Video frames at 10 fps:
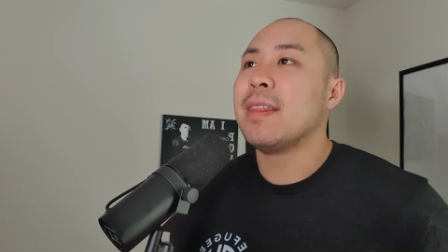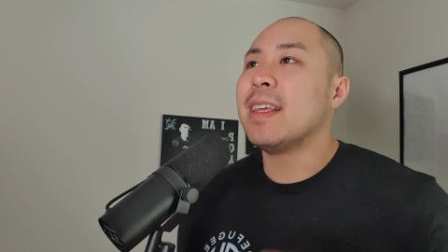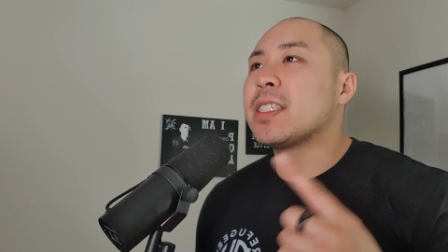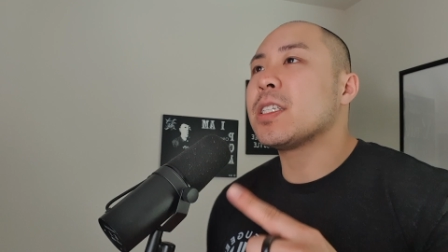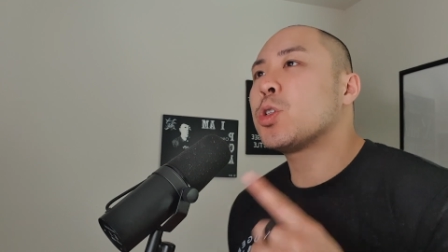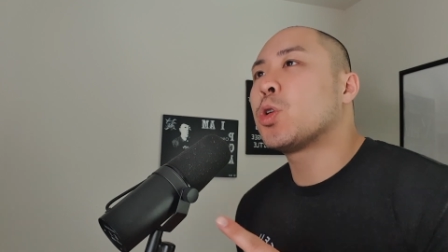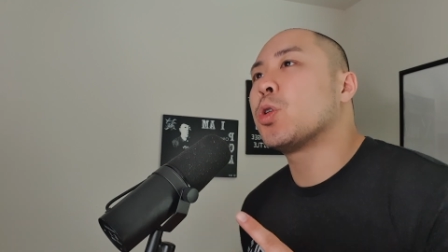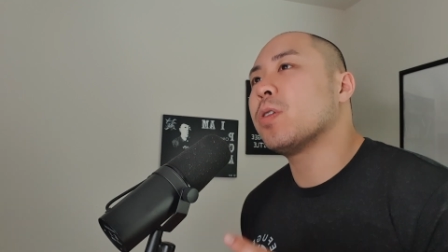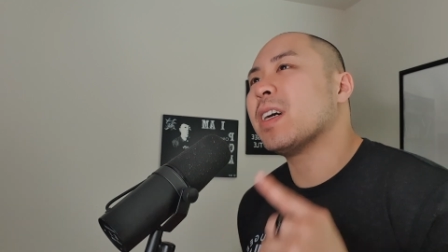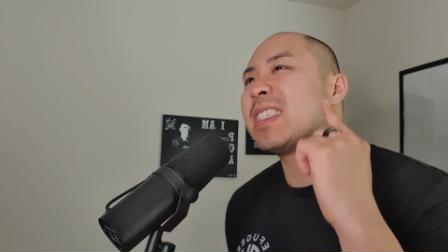This is
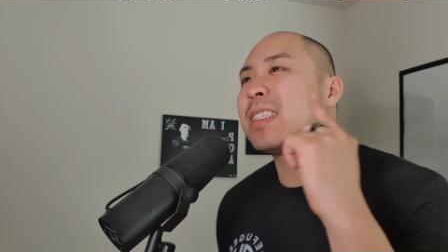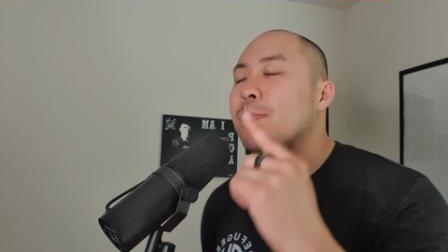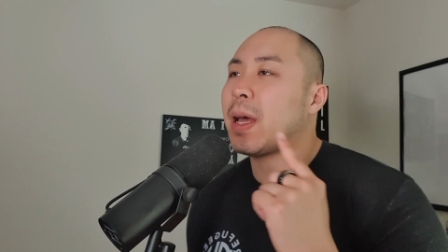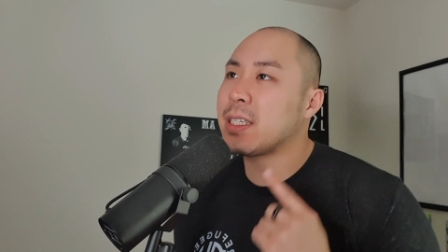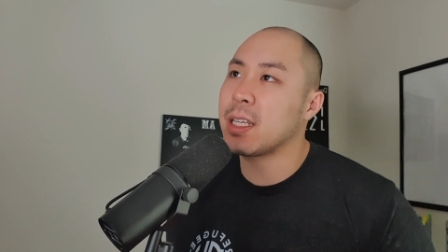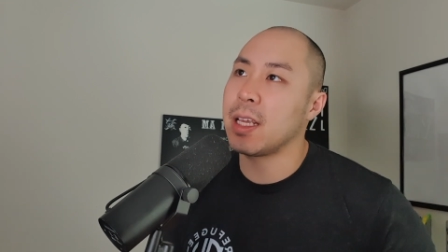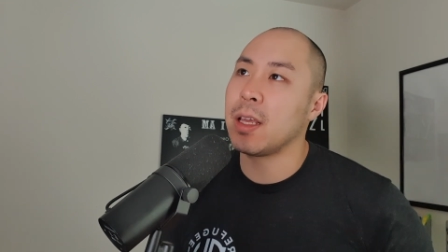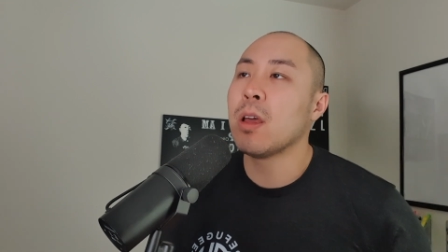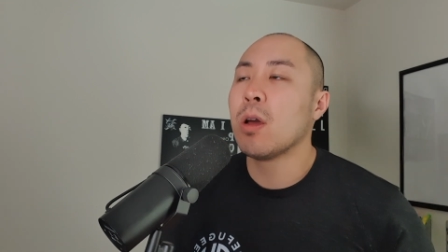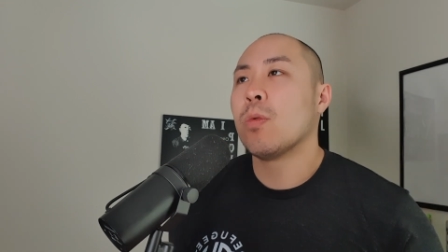true, especially
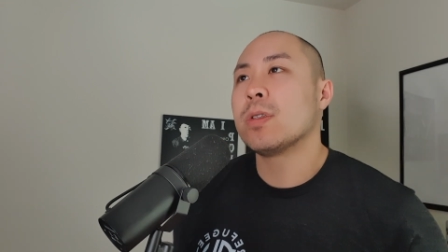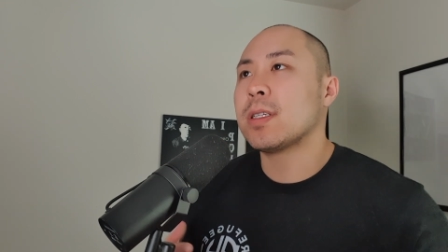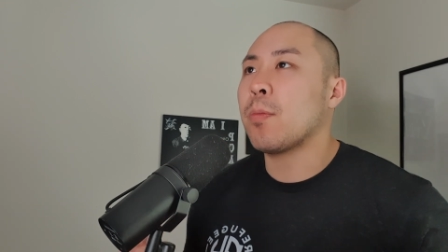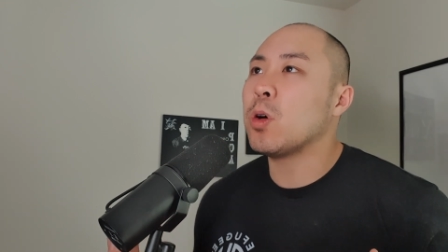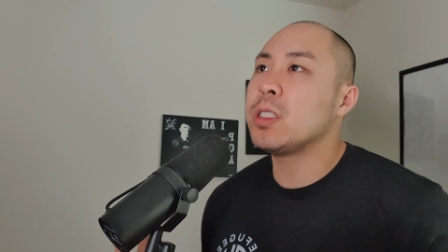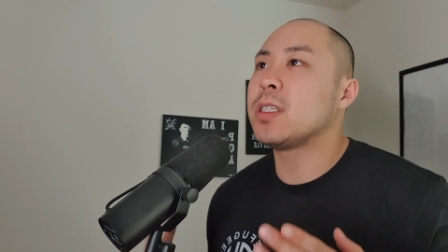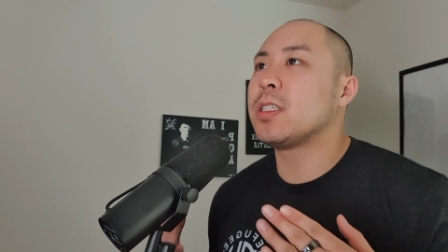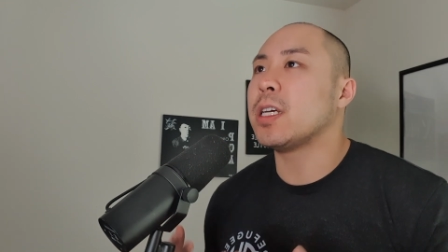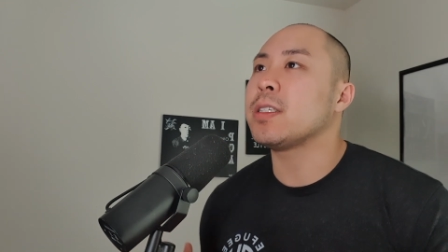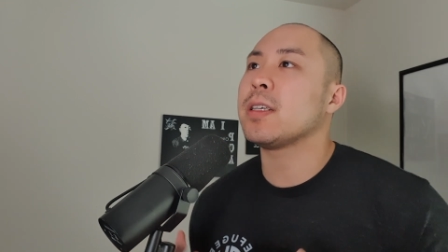when someone's
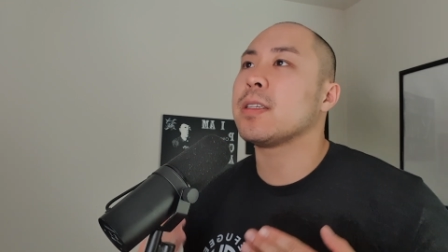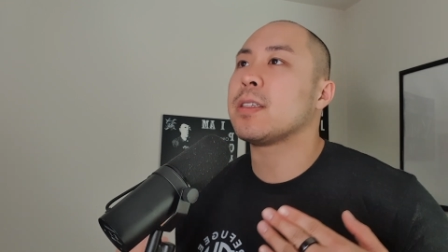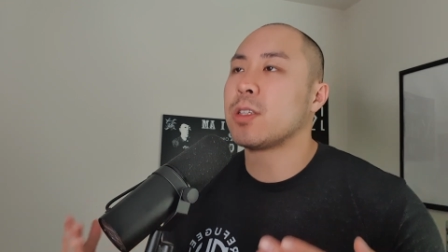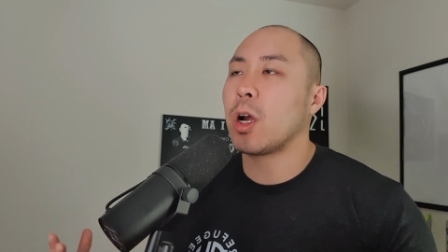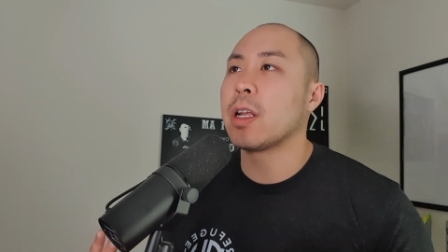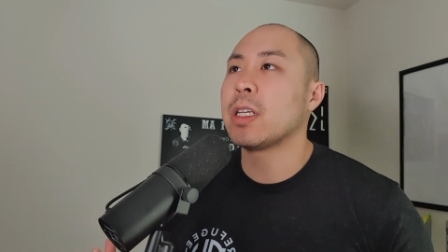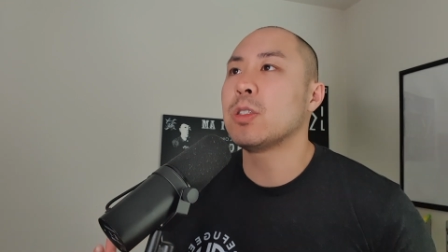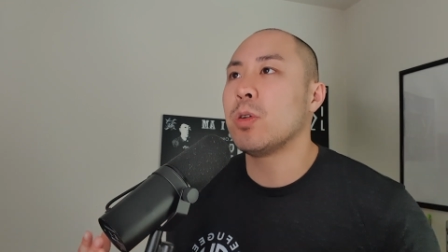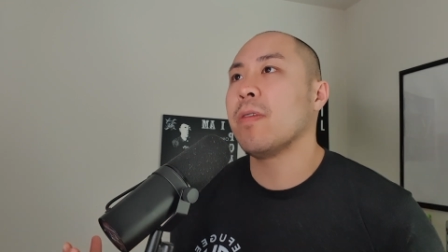just starting to